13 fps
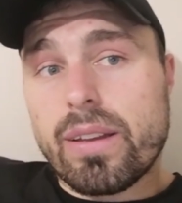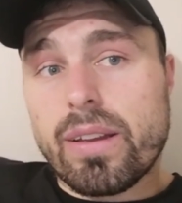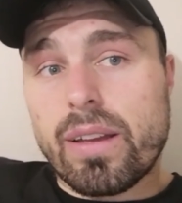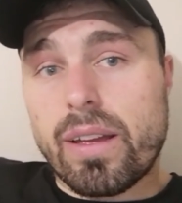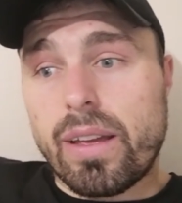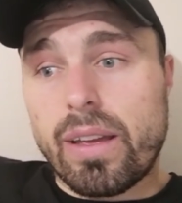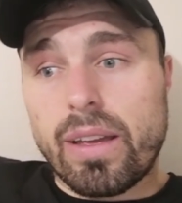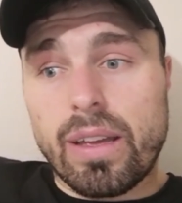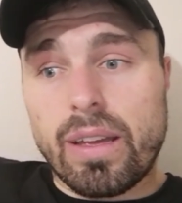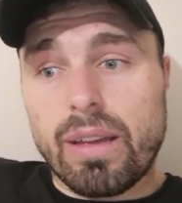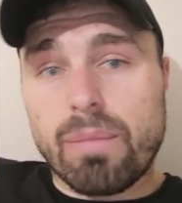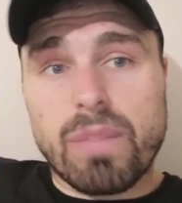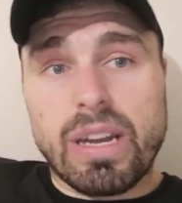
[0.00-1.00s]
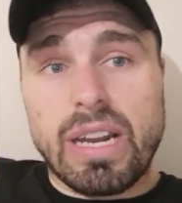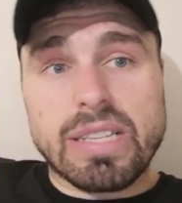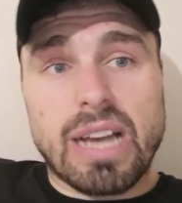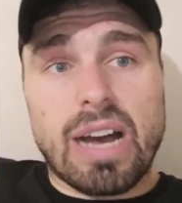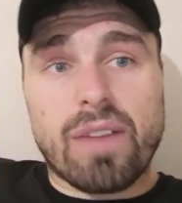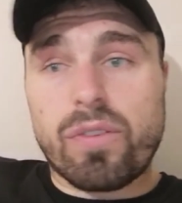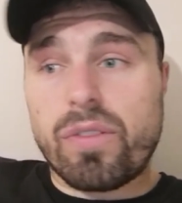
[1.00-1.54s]
And he's
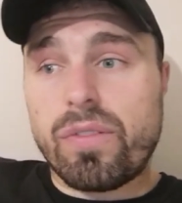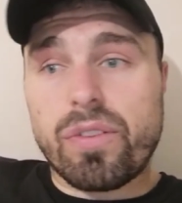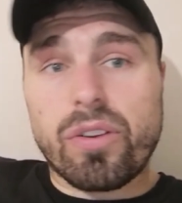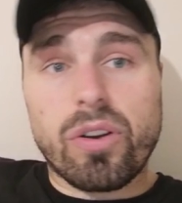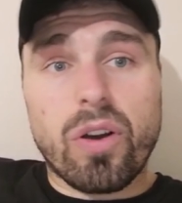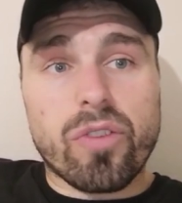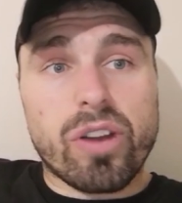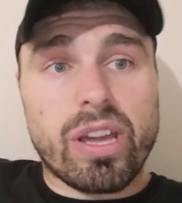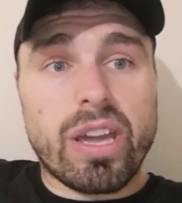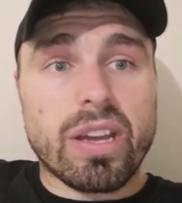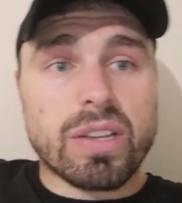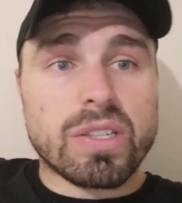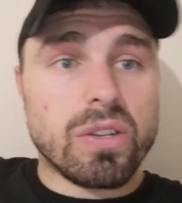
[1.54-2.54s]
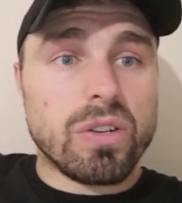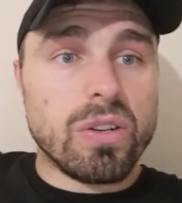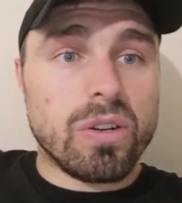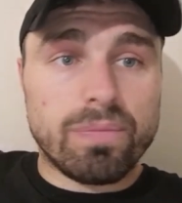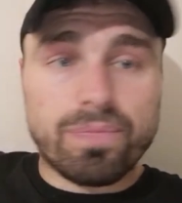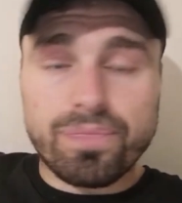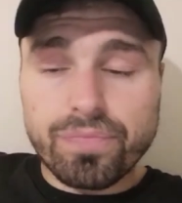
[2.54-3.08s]
out for over a year,
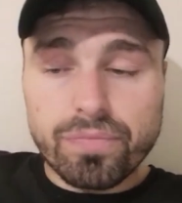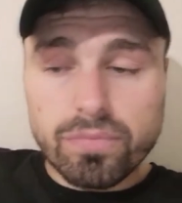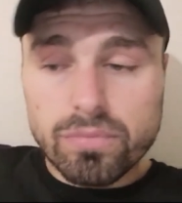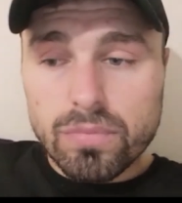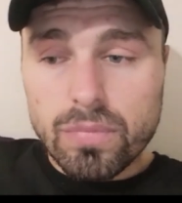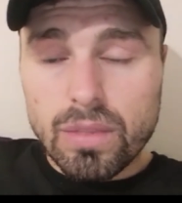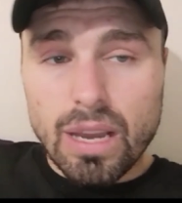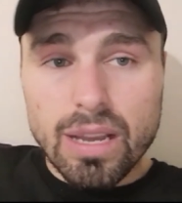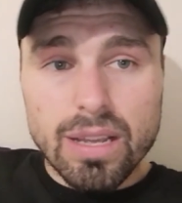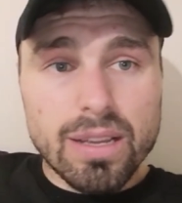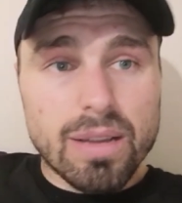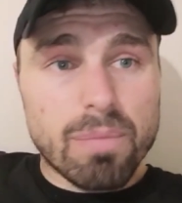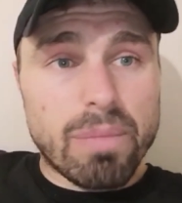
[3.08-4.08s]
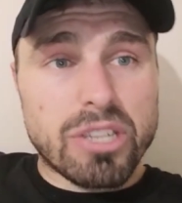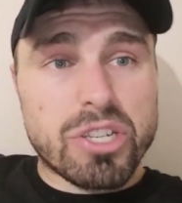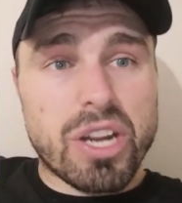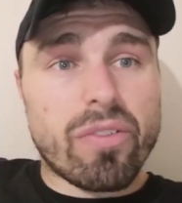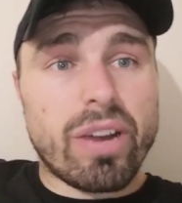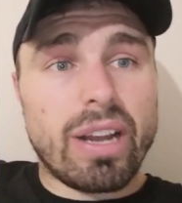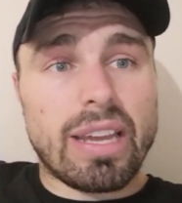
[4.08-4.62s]
so bit
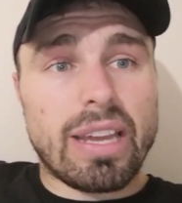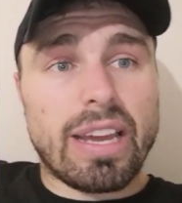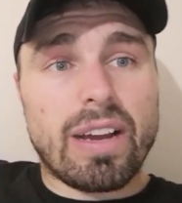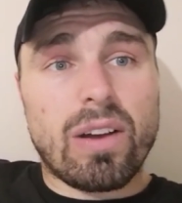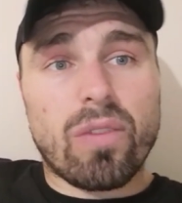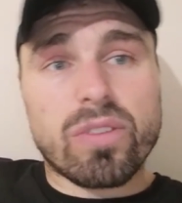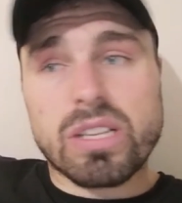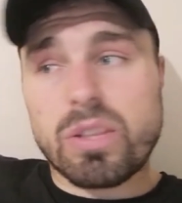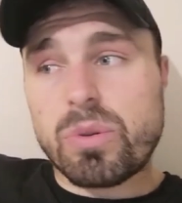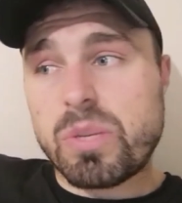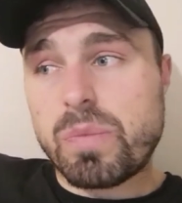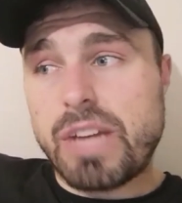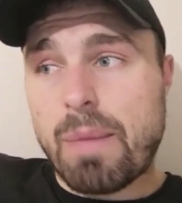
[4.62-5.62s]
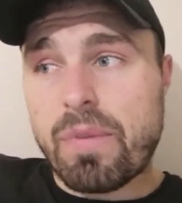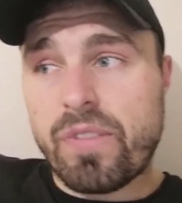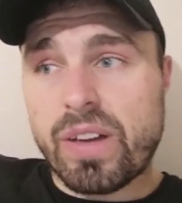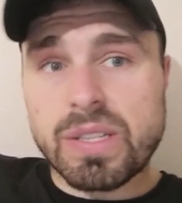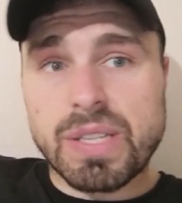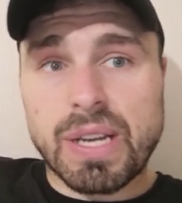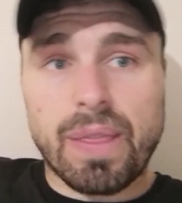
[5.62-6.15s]
shit really. Obviously there were some Derby
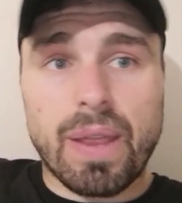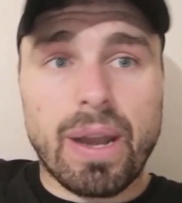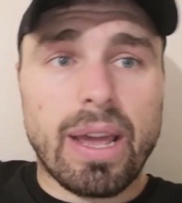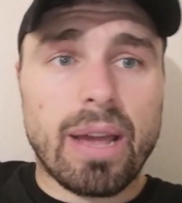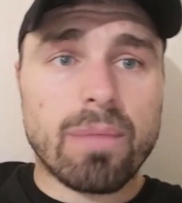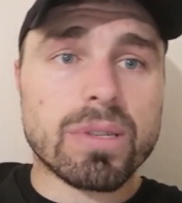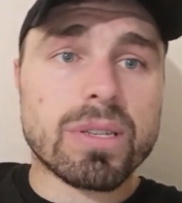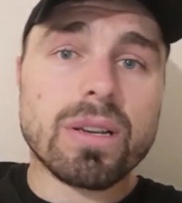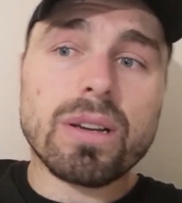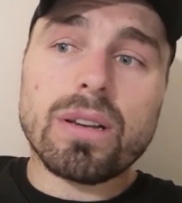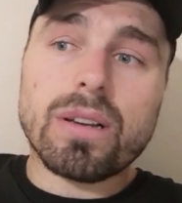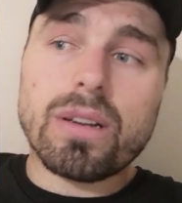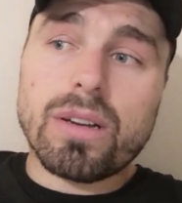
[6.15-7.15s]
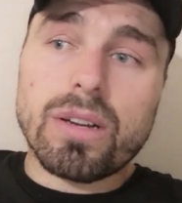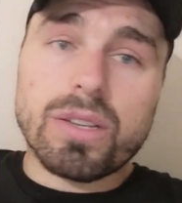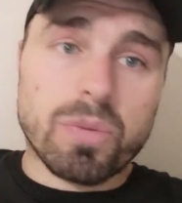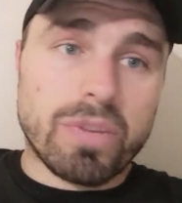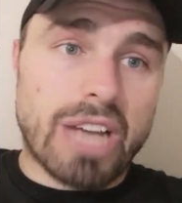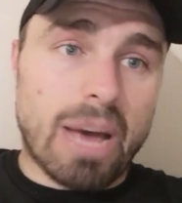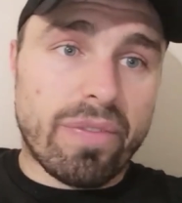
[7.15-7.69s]
fans singing the names,
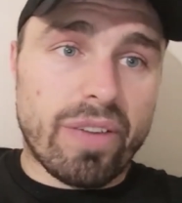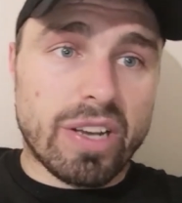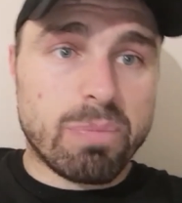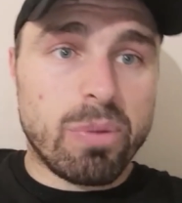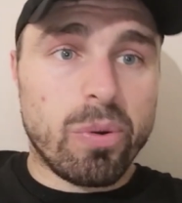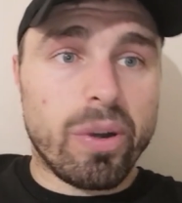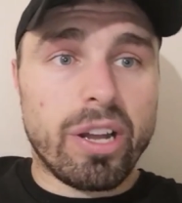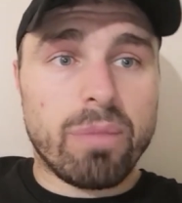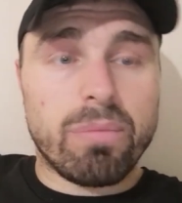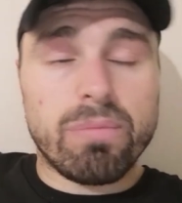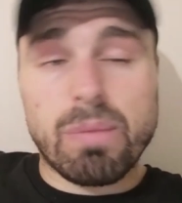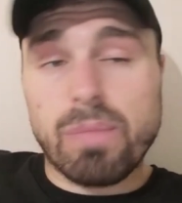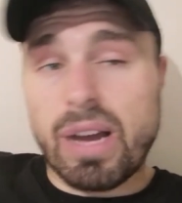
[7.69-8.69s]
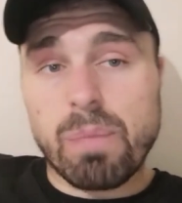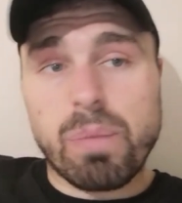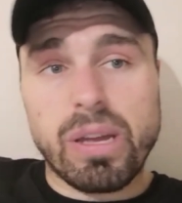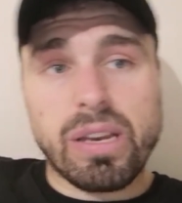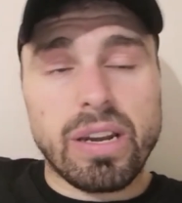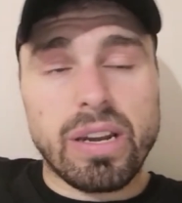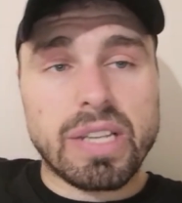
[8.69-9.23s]
some Derby fans booing them. In my
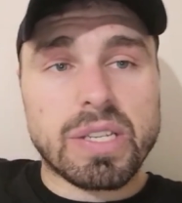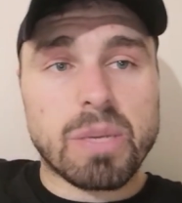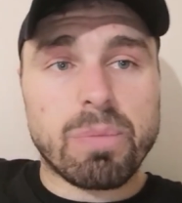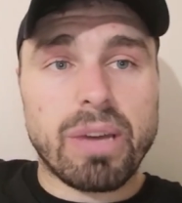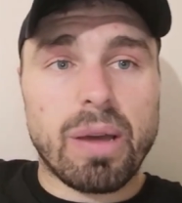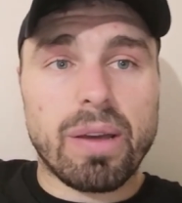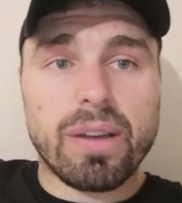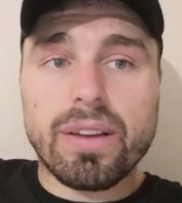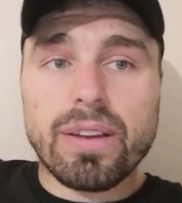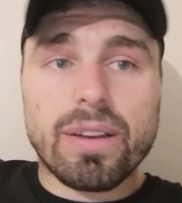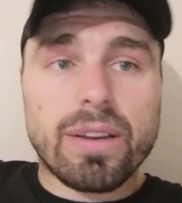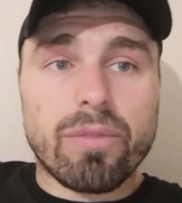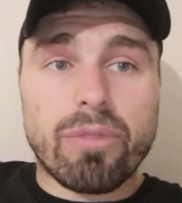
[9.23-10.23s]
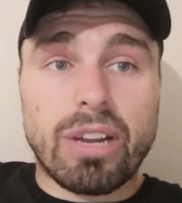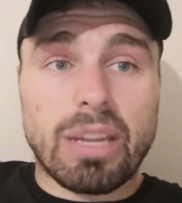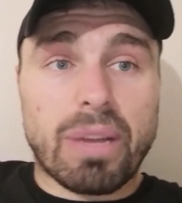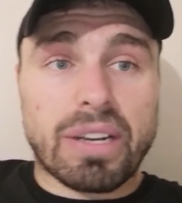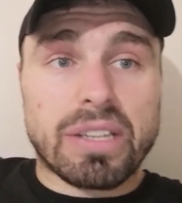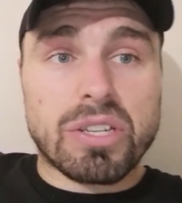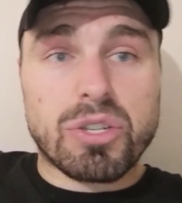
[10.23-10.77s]
opinion, it's a bit of a really
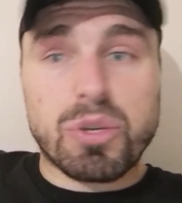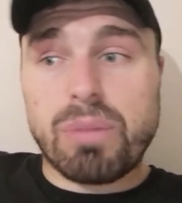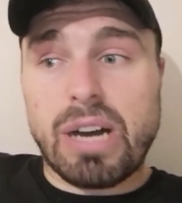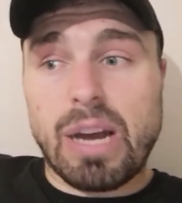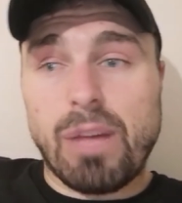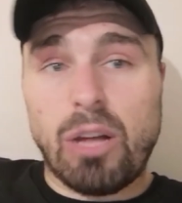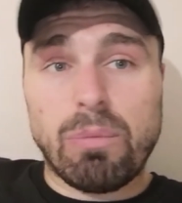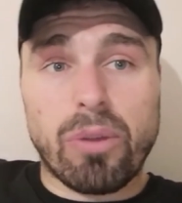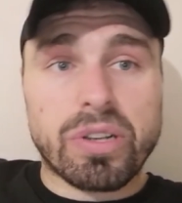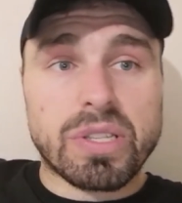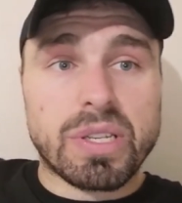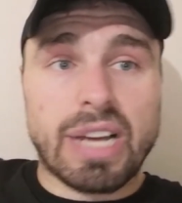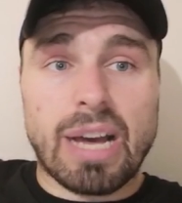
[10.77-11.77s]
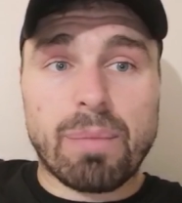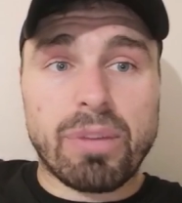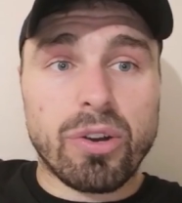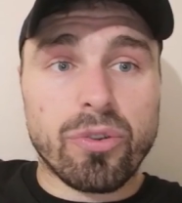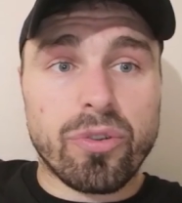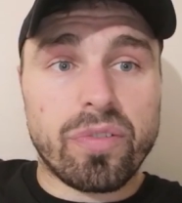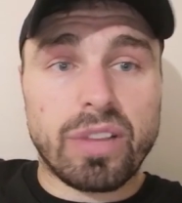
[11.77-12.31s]
bad decision by Mel Morris, the Derby
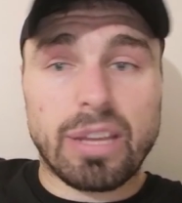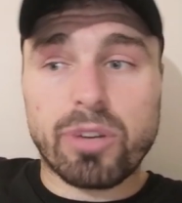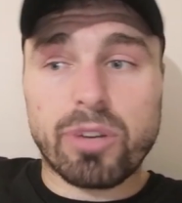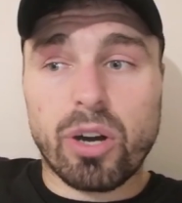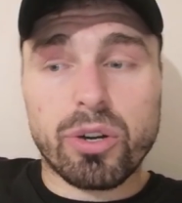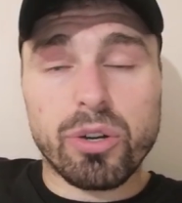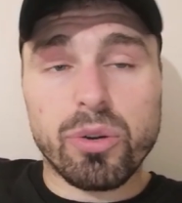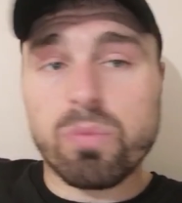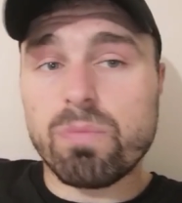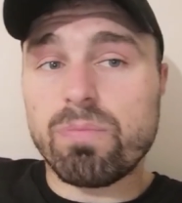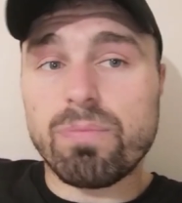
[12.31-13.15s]
owner, and Philip Cocu.